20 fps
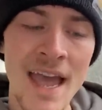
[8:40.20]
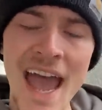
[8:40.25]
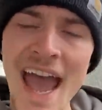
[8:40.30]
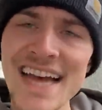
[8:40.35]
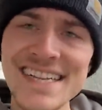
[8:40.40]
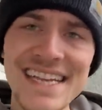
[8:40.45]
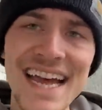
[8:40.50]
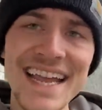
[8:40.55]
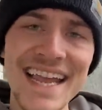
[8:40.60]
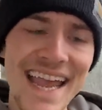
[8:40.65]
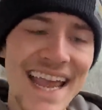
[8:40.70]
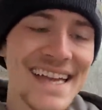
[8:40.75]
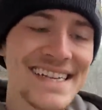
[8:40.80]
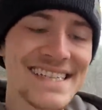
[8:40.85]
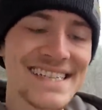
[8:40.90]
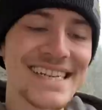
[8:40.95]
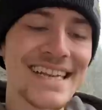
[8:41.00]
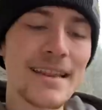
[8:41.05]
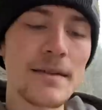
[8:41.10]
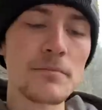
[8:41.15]
As I
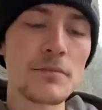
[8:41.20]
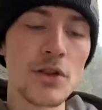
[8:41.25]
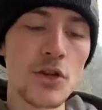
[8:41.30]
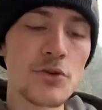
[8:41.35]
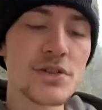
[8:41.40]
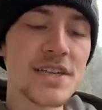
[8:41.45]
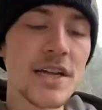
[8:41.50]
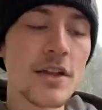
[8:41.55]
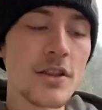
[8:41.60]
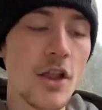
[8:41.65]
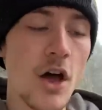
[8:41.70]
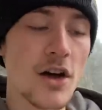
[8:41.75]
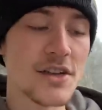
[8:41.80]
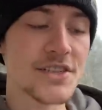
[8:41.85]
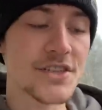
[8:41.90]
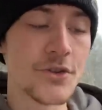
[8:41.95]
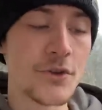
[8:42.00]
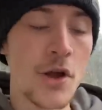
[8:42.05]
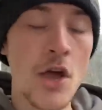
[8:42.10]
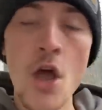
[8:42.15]
can't see them losing a
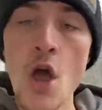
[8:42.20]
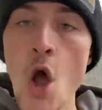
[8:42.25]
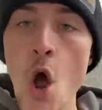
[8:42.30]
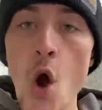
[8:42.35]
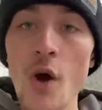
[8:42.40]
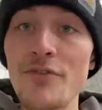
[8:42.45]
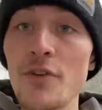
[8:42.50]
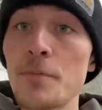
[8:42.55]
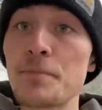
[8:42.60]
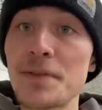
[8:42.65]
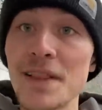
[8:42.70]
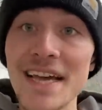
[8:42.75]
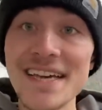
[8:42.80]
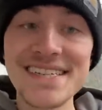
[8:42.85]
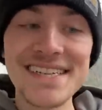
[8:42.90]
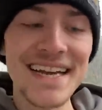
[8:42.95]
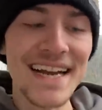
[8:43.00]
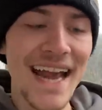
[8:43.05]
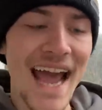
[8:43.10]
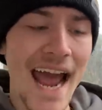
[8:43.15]
lawsuit over
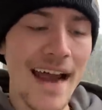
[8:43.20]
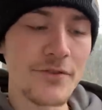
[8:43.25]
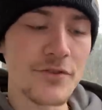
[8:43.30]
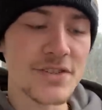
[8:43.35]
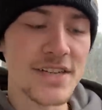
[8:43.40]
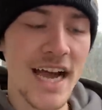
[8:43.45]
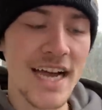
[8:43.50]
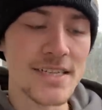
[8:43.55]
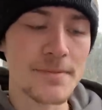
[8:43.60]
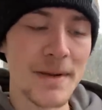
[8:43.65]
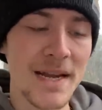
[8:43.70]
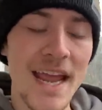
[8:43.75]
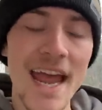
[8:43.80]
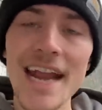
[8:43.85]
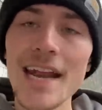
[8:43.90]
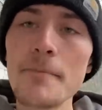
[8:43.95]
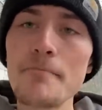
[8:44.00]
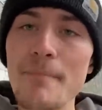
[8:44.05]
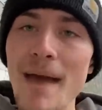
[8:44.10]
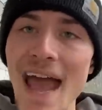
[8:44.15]
placing an advertisement
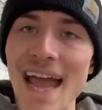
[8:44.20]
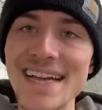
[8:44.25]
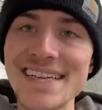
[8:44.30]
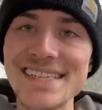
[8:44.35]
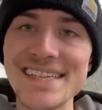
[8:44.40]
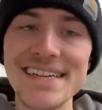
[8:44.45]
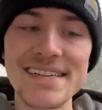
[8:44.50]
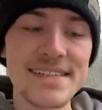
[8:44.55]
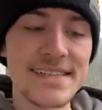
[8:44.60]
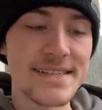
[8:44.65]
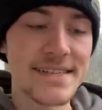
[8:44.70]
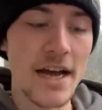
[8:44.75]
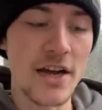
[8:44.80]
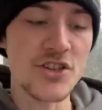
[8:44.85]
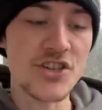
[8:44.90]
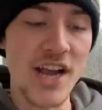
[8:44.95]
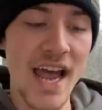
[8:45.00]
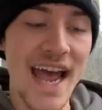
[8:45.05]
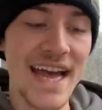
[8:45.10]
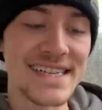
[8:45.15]
in a magazine
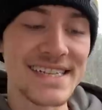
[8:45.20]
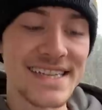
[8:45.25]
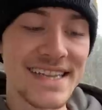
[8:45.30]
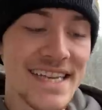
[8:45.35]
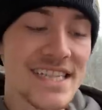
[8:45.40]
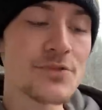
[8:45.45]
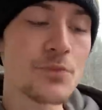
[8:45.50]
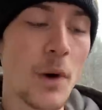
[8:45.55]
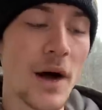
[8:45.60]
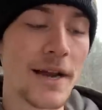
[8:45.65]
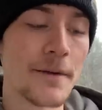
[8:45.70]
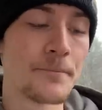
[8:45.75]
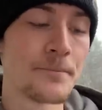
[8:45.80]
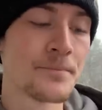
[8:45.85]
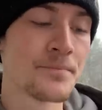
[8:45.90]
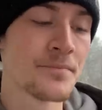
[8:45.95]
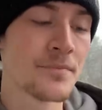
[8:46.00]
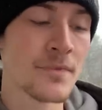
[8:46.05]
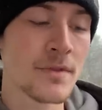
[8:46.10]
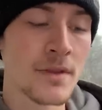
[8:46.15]
such as this one
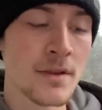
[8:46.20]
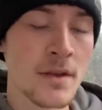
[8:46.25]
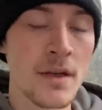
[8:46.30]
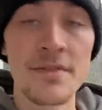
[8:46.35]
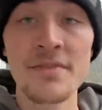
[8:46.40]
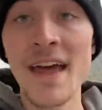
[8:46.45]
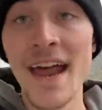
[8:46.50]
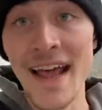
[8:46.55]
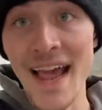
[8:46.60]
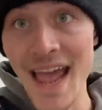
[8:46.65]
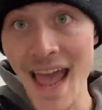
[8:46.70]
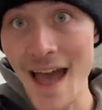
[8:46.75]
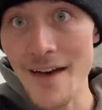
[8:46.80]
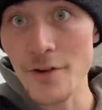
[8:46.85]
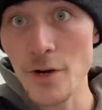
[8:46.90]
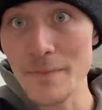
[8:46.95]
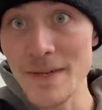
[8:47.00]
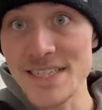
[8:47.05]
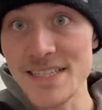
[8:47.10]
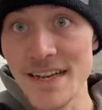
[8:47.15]
that I
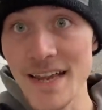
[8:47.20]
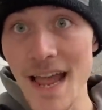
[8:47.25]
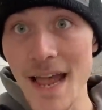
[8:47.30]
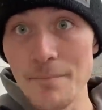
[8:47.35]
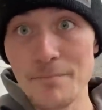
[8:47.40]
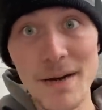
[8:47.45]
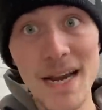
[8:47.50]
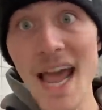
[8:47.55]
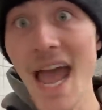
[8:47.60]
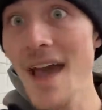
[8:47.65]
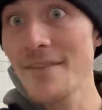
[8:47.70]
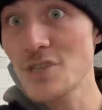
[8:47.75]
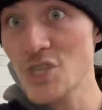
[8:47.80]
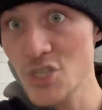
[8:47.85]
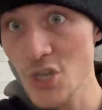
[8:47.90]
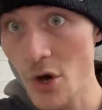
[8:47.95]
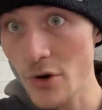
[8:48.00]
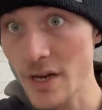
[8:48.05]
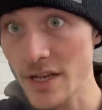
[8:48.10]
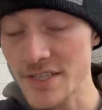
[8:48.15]
have on me today, but I haven't
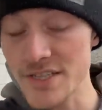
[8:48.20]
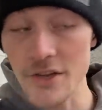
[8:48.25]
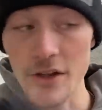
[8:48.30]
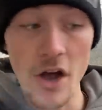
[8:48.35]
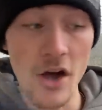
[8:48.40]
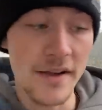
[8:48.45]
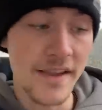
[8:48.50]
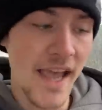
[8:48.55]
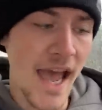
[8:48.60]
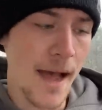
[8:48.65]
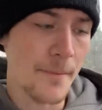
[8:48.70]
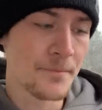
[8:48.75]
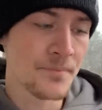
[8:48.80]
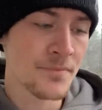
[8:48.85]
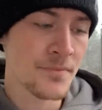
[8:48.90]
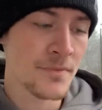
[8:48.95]
showed it to y'all yet.